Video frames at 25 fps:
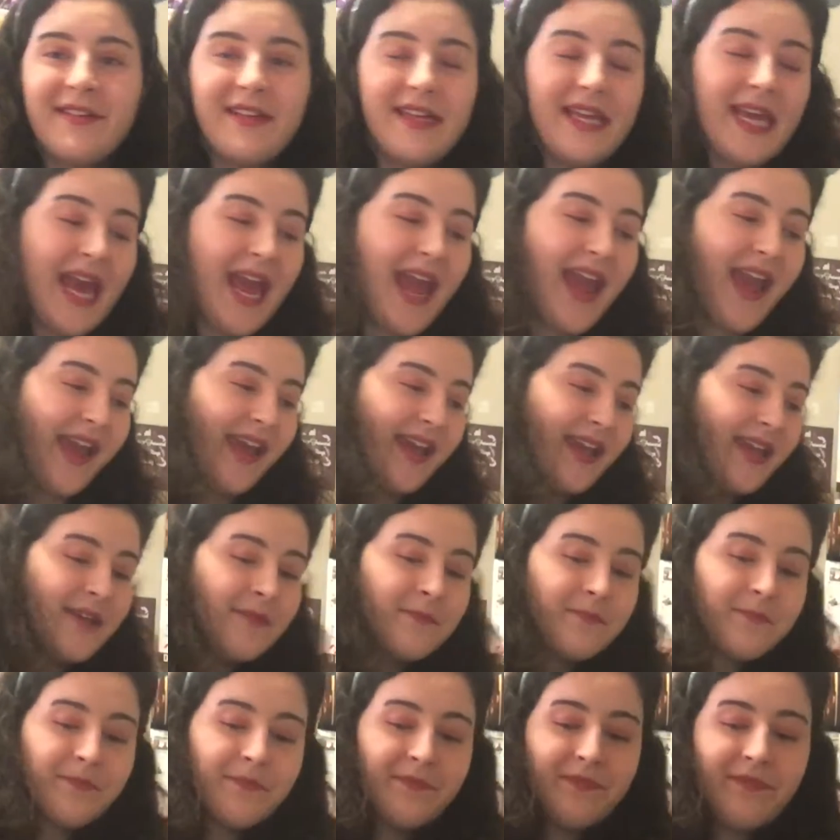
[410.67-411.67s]
Okay,
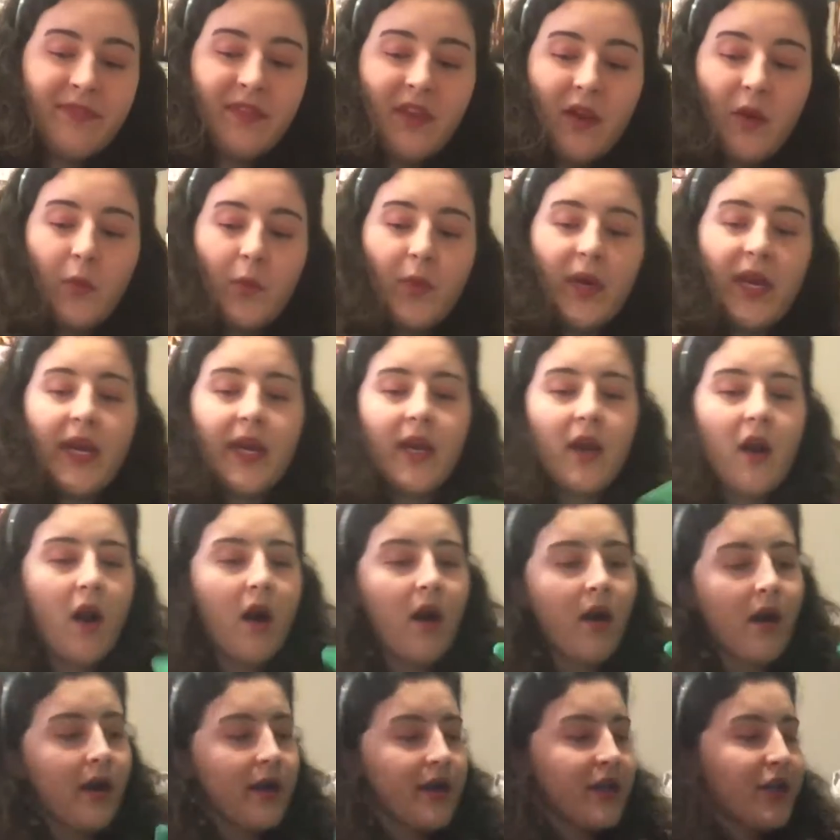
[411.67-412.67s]
we
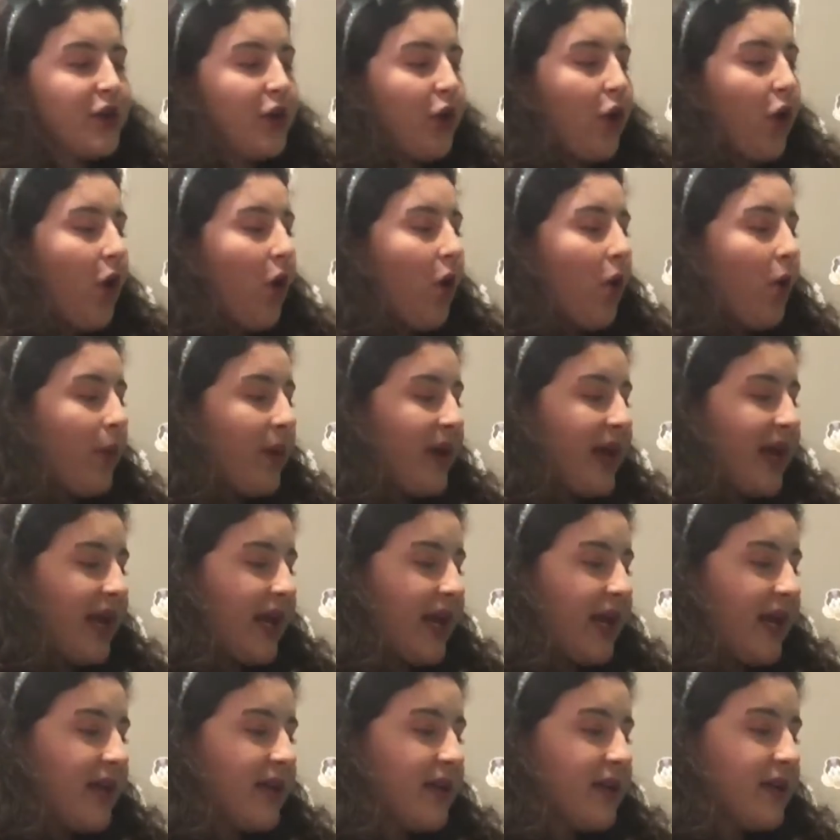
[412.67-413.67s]
are
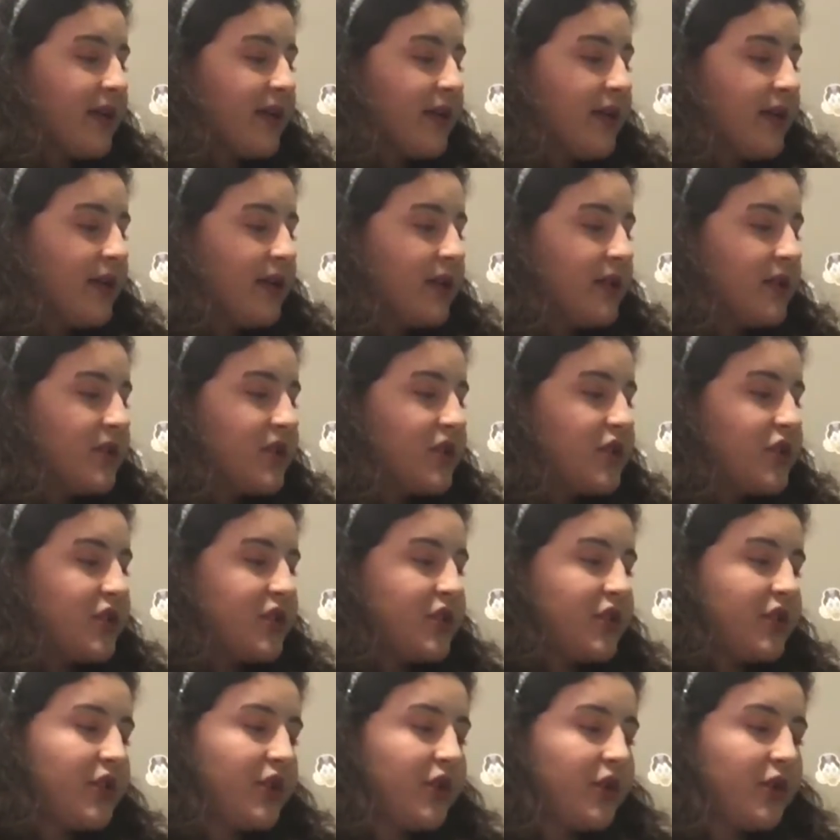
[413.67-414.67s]
going
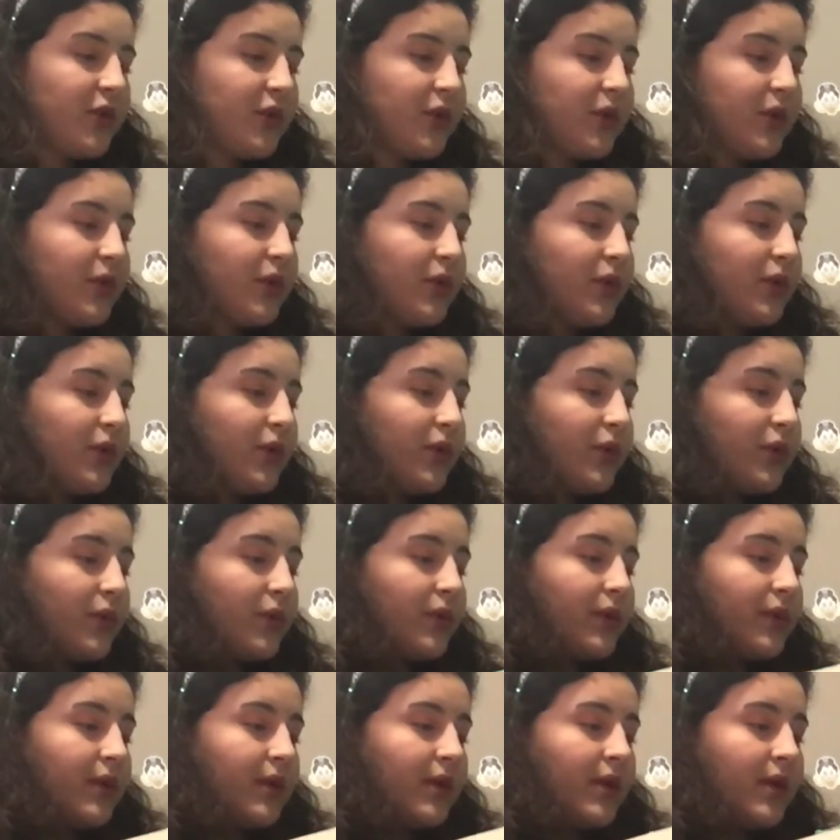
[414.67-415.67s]

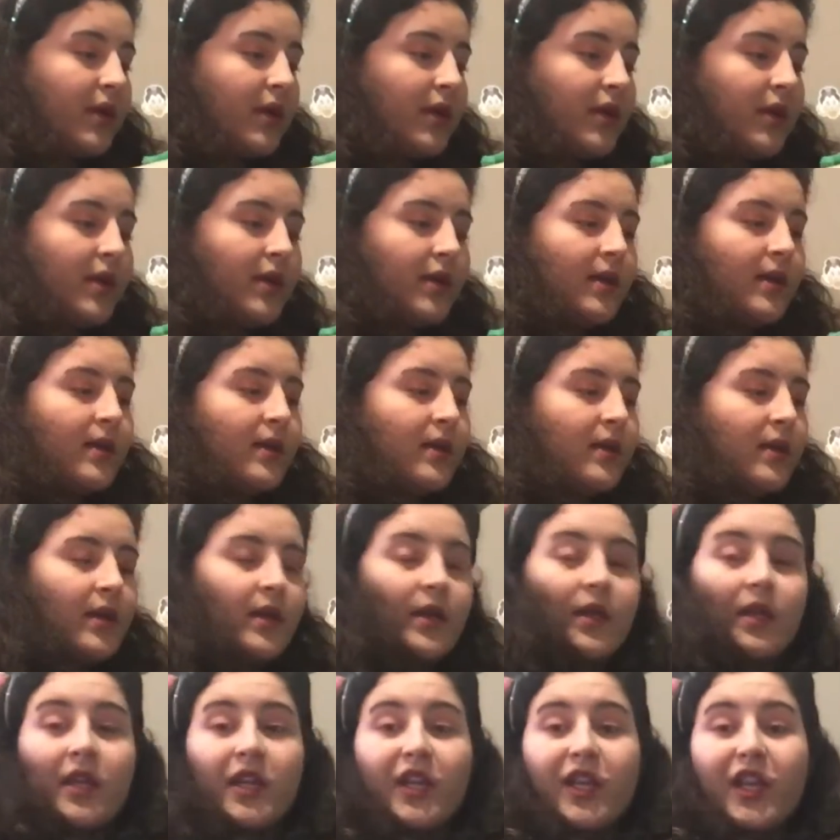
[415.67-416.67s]
to
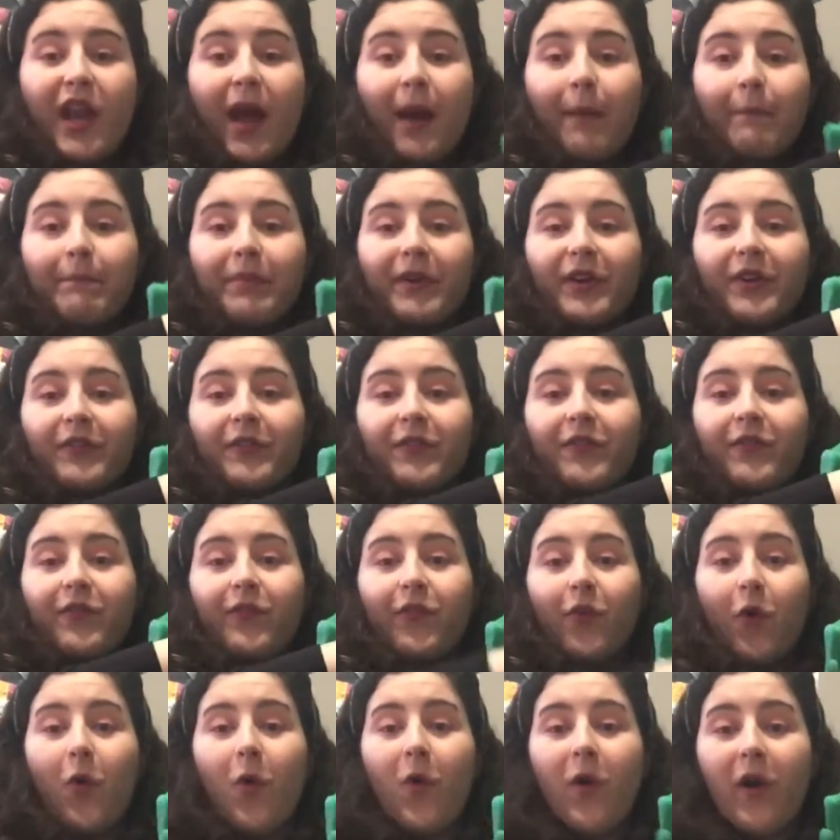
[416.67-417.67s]
number
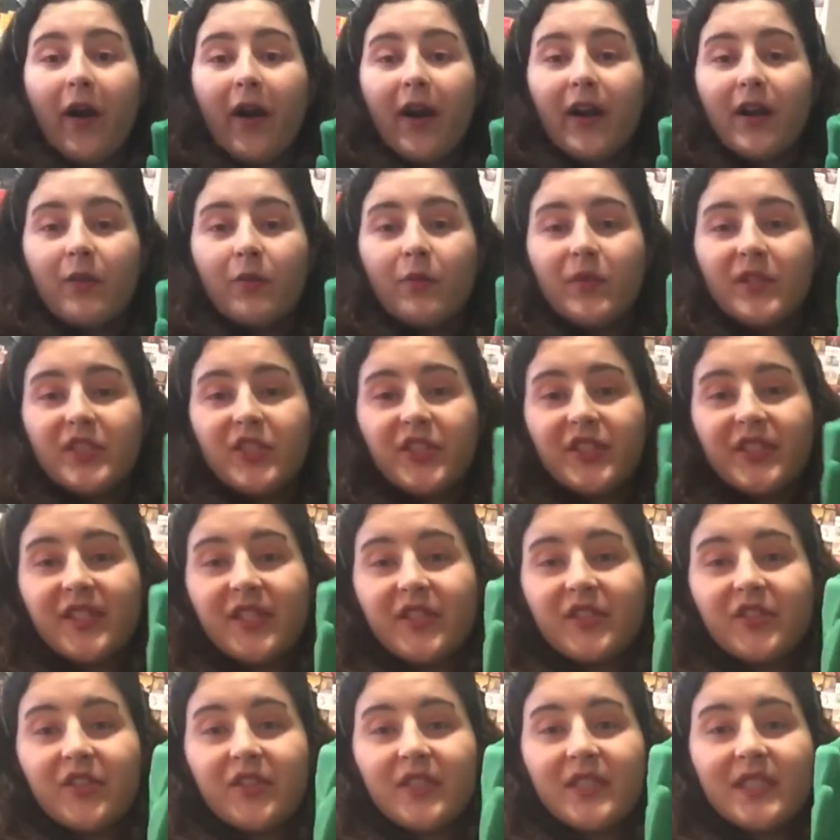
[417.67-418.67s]
four, which is
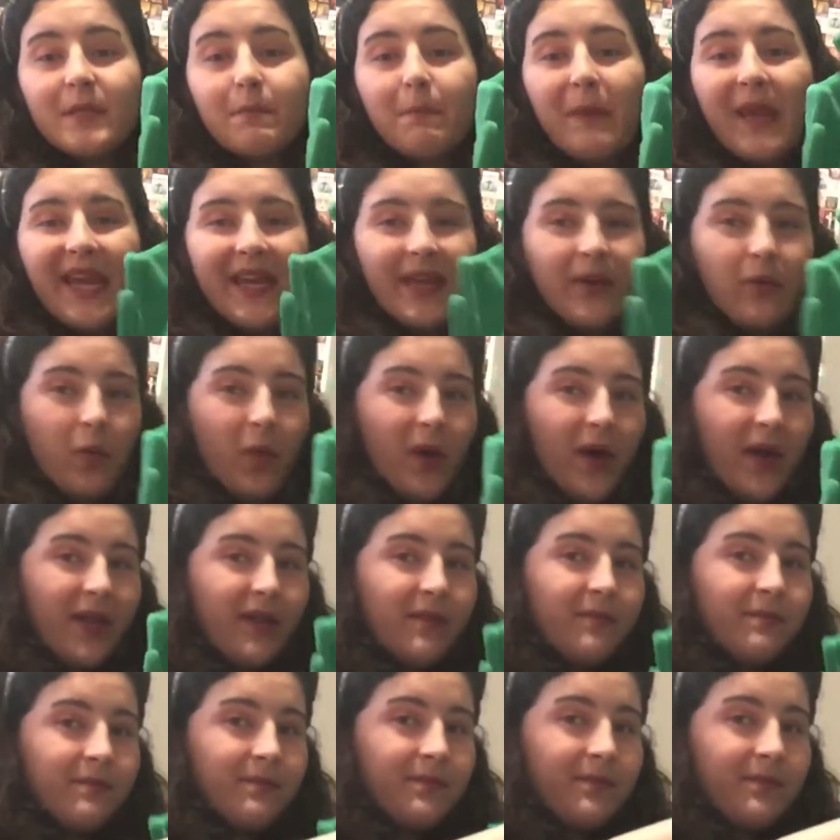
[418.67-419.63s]
under this pink one.